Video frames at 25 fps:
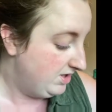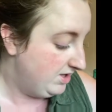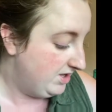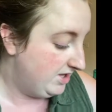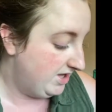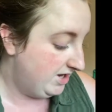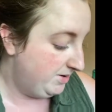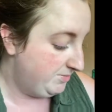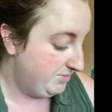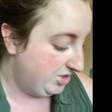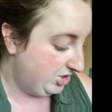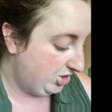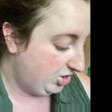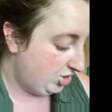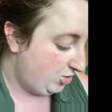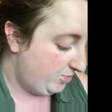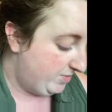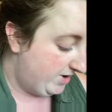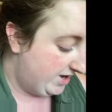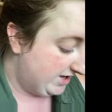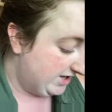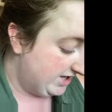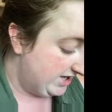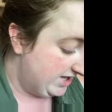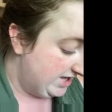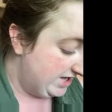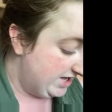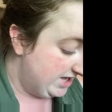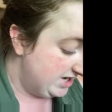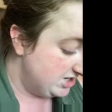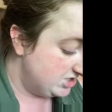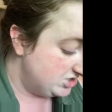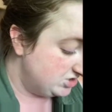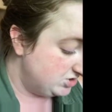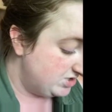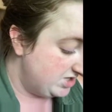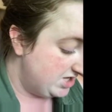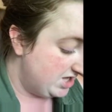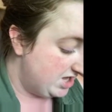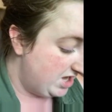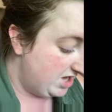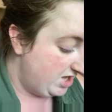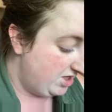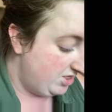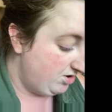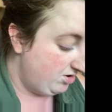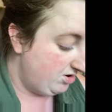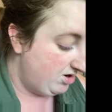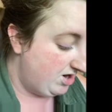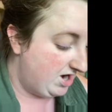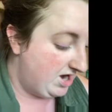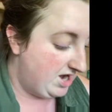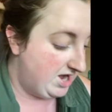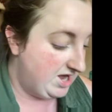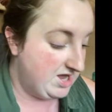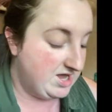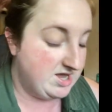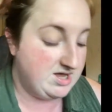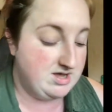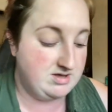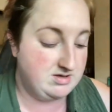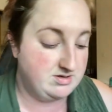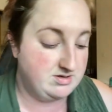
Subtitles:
I'm gonna go back in and do the other eye.